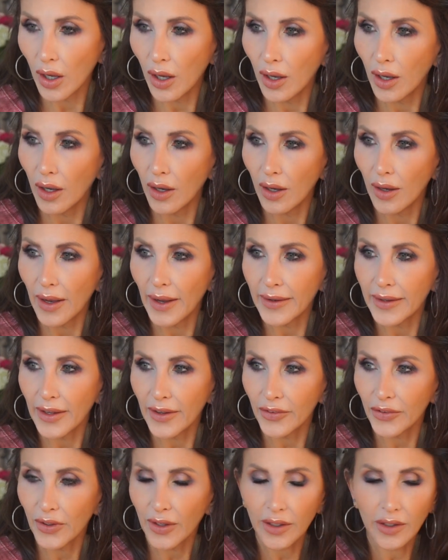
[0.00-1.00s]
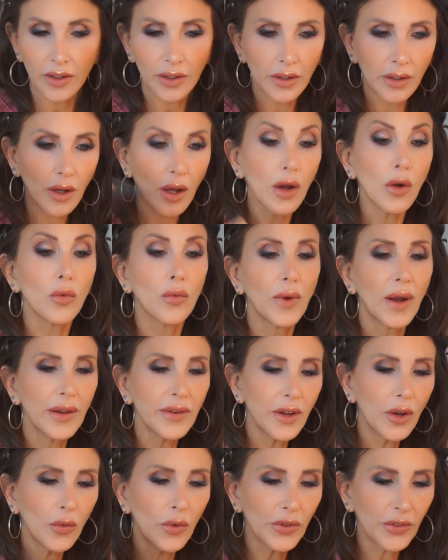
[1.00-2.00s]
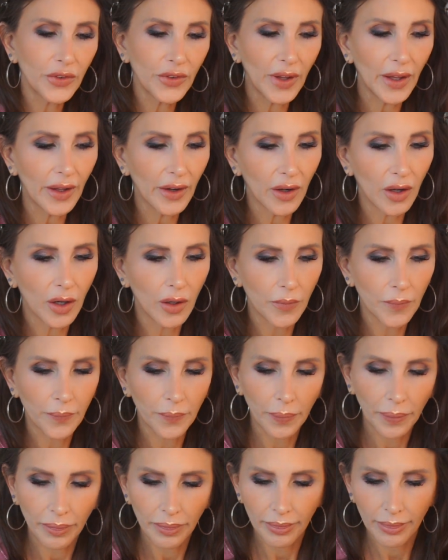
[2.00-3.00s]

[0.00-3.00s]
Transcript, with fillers: I guess I could, oh, no, it's not all.